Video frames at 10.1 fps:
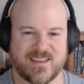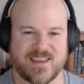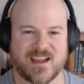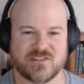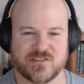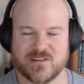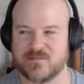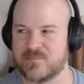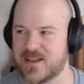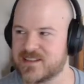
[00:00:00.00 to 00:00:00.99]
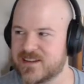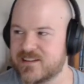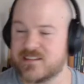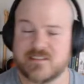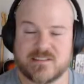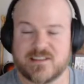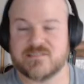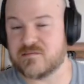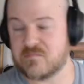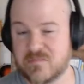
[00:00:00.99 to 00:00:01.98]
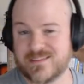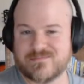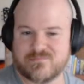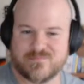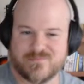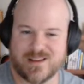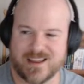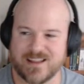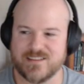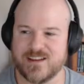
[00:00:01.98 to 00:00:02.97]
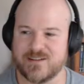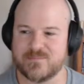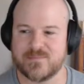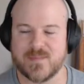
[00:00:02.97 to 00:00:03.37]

yeah, sure, in basic English it sounds probably kind of dumb,